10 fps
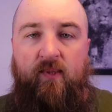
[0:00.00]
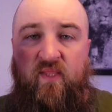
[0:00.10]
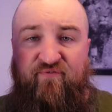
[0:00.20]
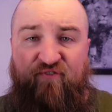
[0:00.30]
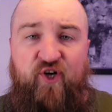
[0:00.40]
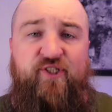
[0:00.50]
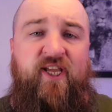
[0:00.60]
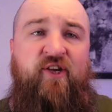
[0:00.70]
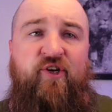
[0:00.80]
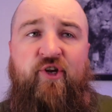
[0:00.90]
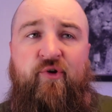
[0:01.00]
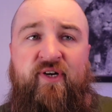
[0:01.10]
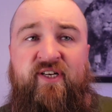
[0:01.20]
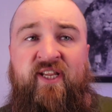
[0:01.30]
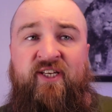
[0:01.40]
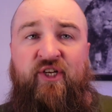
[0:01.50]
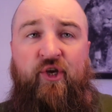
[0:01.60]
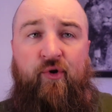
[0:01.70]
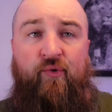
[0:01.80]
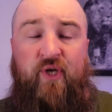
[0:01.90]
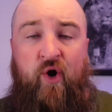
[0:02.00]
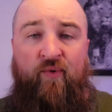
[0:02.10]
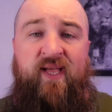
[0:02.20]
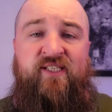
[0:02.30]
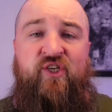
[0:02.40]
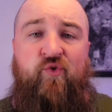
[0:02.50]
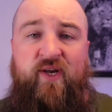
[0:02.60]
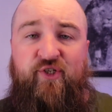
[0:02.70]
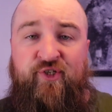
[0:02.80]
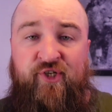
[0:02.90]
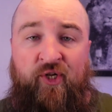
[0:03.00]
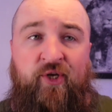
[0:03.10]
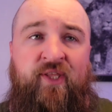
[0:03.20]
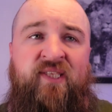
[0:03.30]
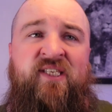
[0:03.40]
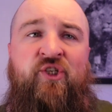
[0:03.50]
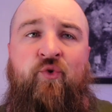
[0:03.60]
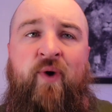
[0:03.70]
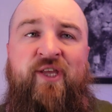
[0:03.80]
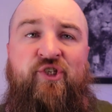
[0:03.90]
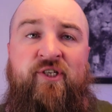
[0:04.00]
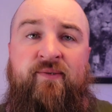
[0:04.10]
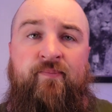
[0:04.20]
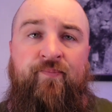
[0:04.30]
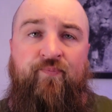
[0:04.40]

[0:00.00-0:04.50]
The first thing you need to do to own that situation is to look at the situation,